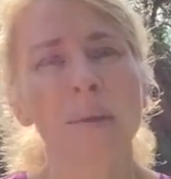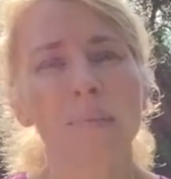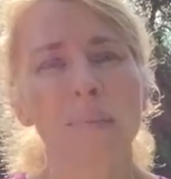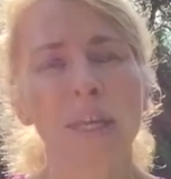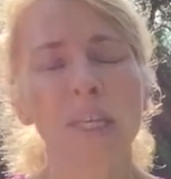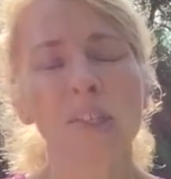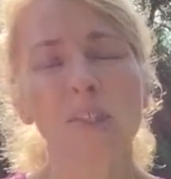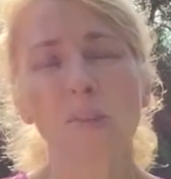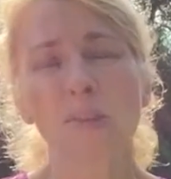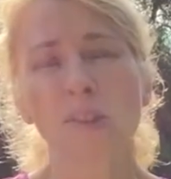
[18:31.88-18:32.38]

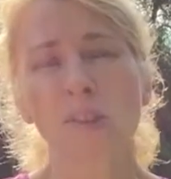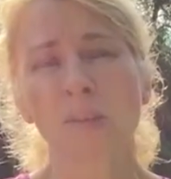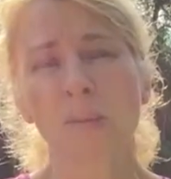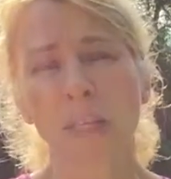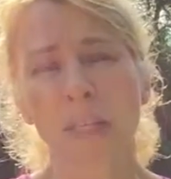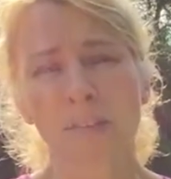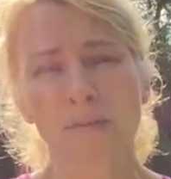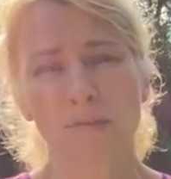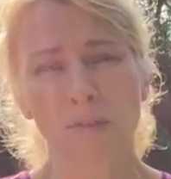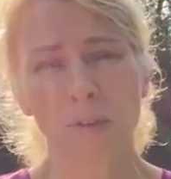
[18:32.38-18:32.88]
Make sure you
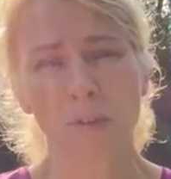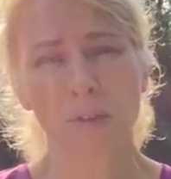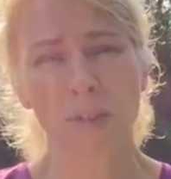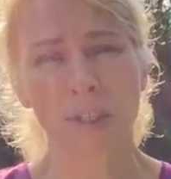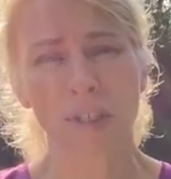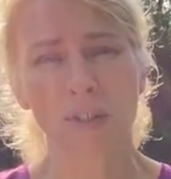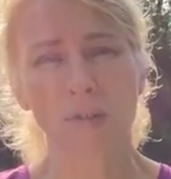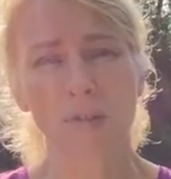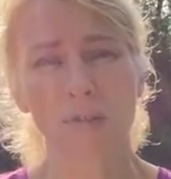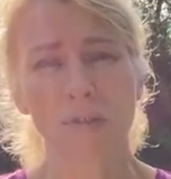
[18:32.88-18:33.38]
eat foods
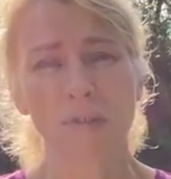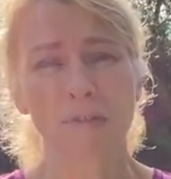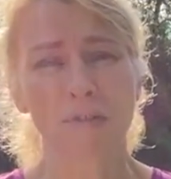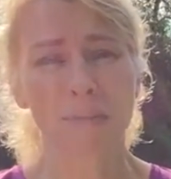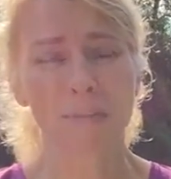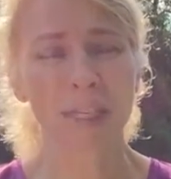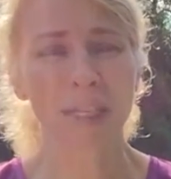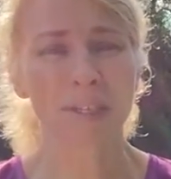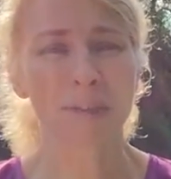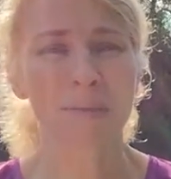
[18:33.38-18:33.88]
that you're
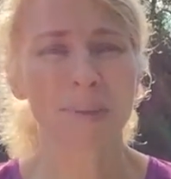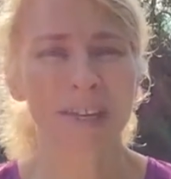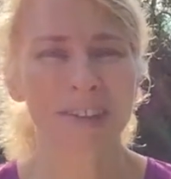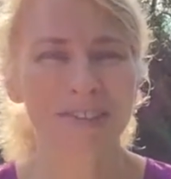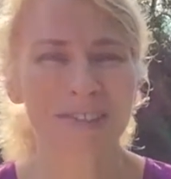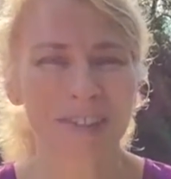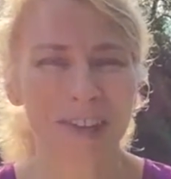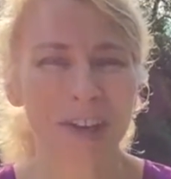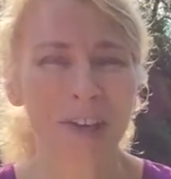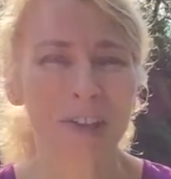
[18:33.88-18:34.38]
familiar with
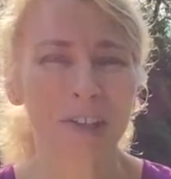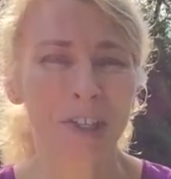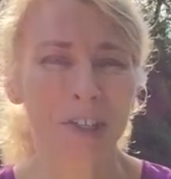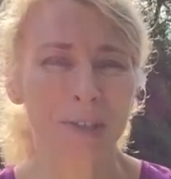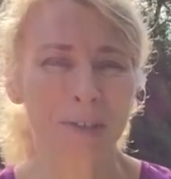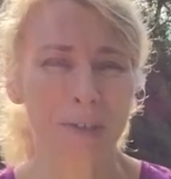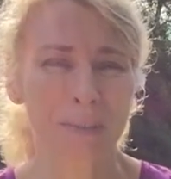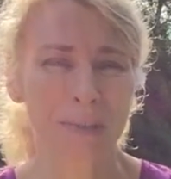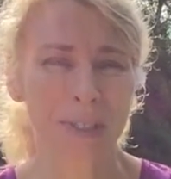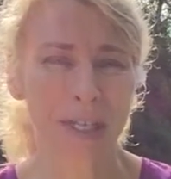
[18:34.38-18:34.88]
that aren't going
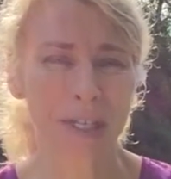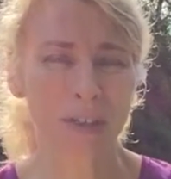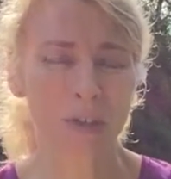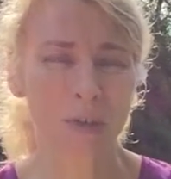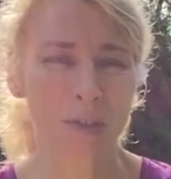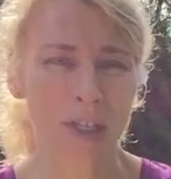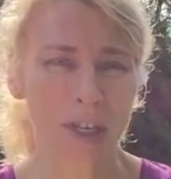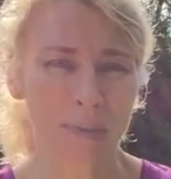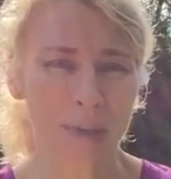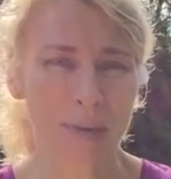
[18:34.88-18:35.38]
to upset your
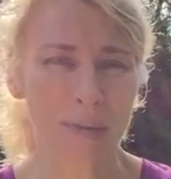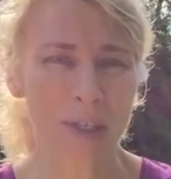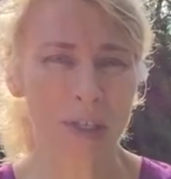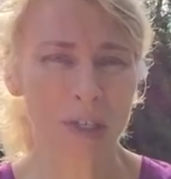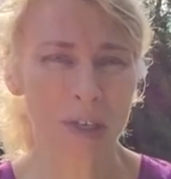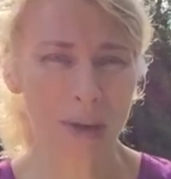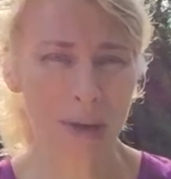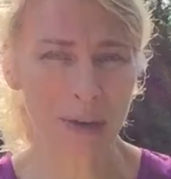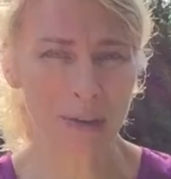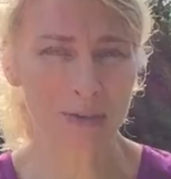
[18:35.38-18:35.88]
tummy when you
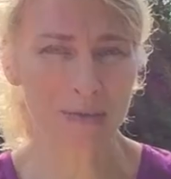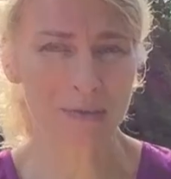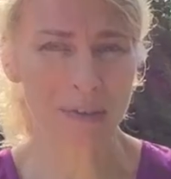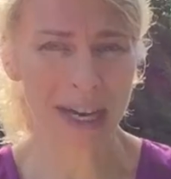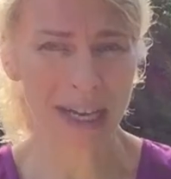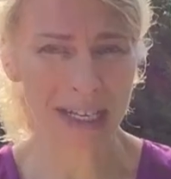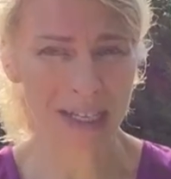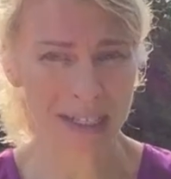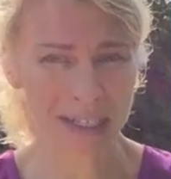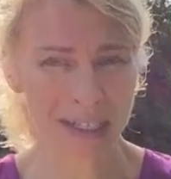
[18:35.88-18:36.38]
go out and
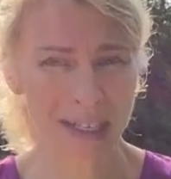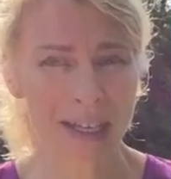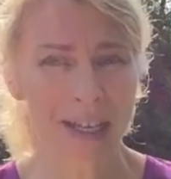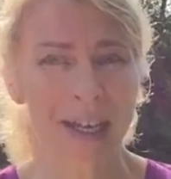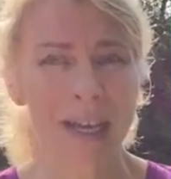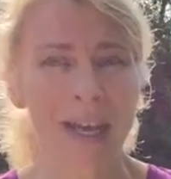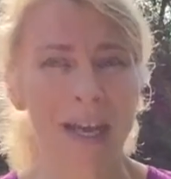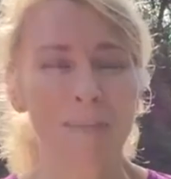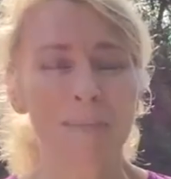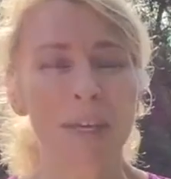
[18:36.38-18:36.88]
race.
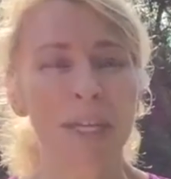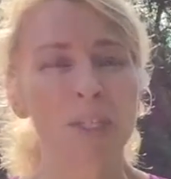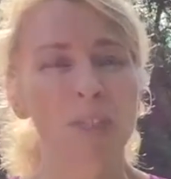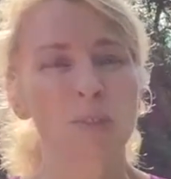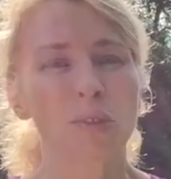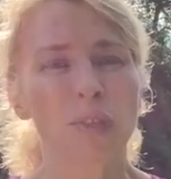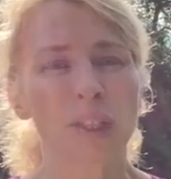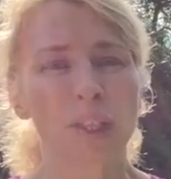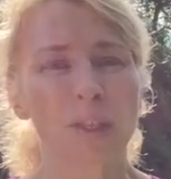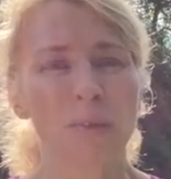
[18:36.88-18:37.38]
And make
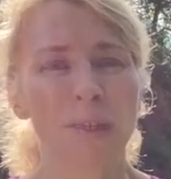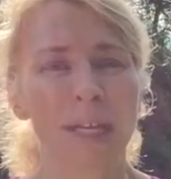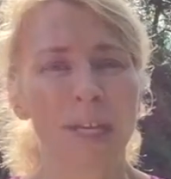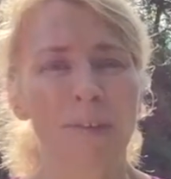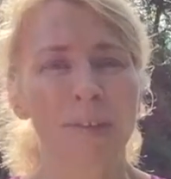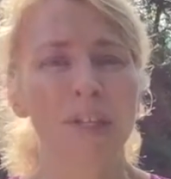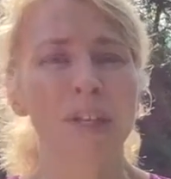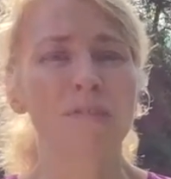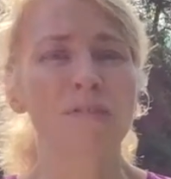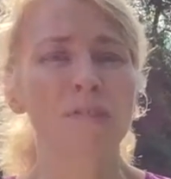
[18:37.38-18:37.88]
sure that you allow
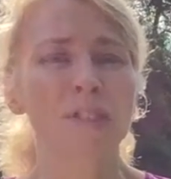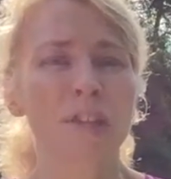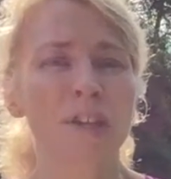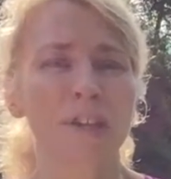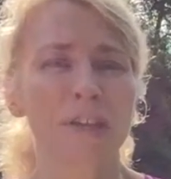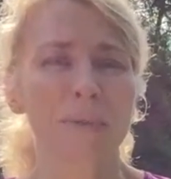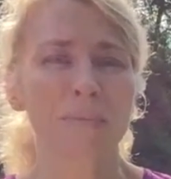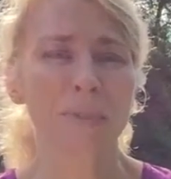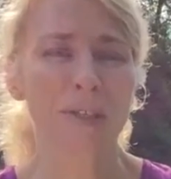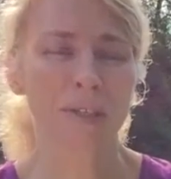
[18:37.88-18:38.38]
enough
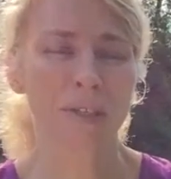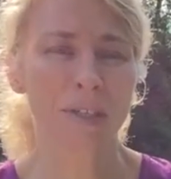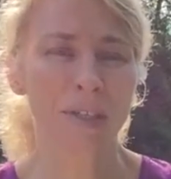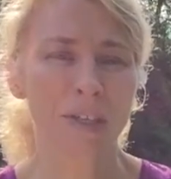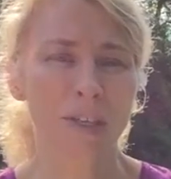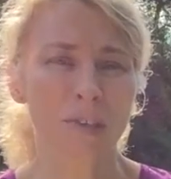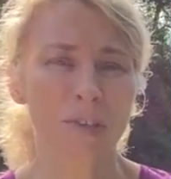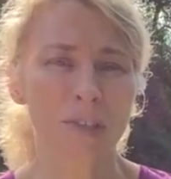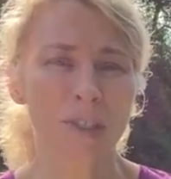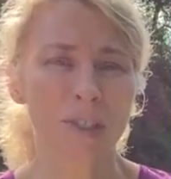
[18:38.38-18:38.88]
time so that you can
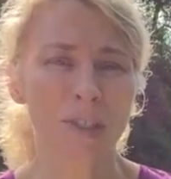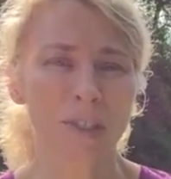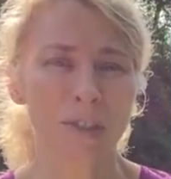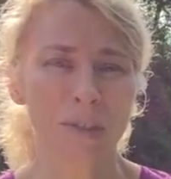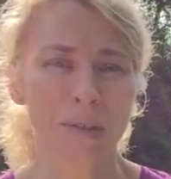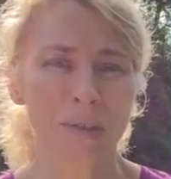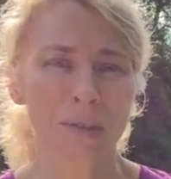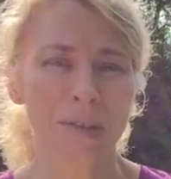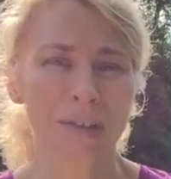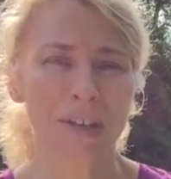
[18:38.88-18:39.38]
go to loo
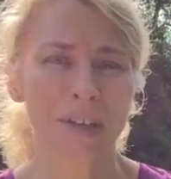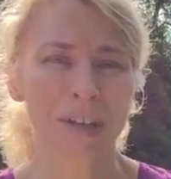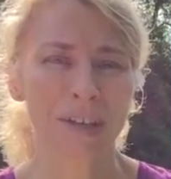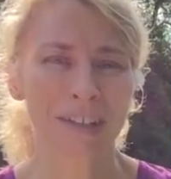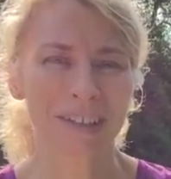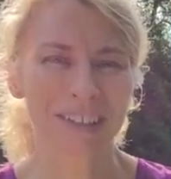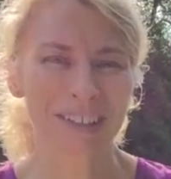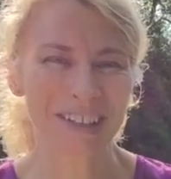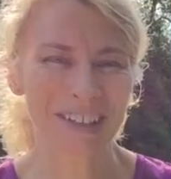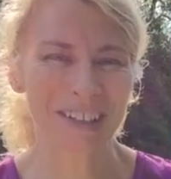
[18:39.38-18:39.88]

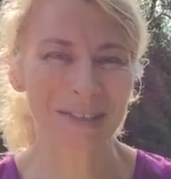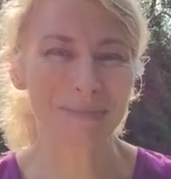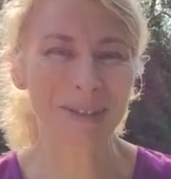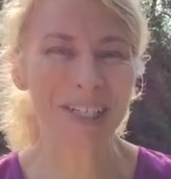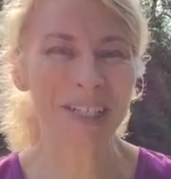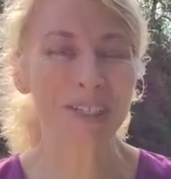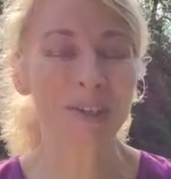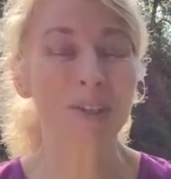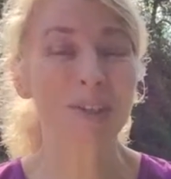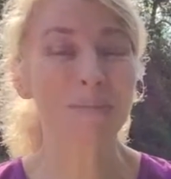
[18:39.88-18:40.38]
as many
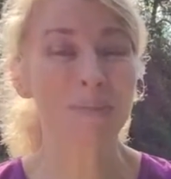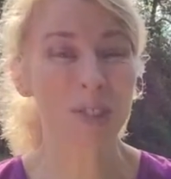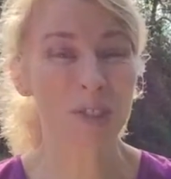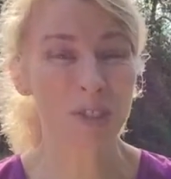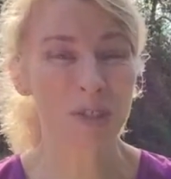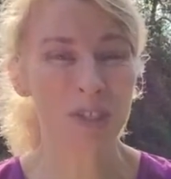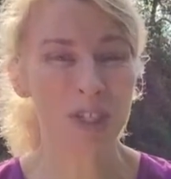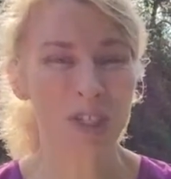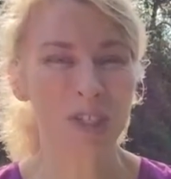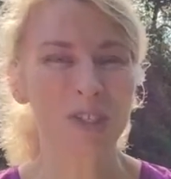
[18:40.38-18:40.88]
times as
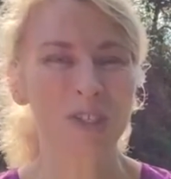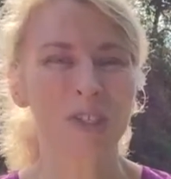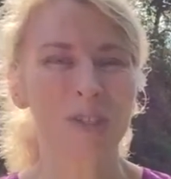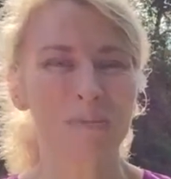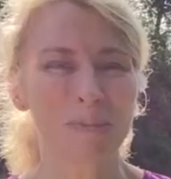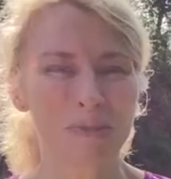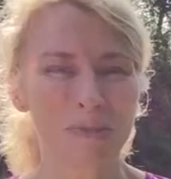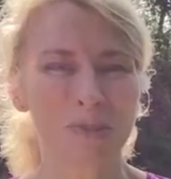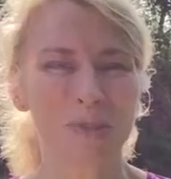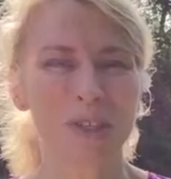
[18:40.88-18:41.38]
you need to
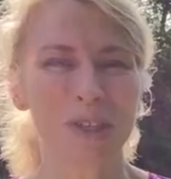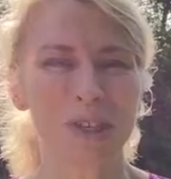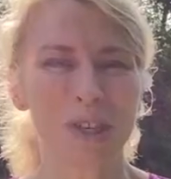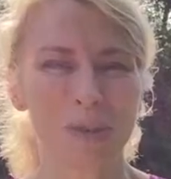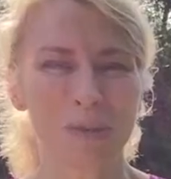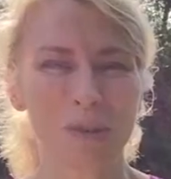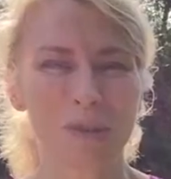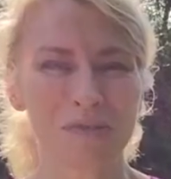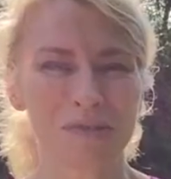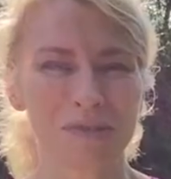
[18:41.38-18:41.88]
before you go
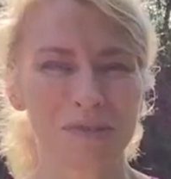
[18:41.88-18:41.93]
off.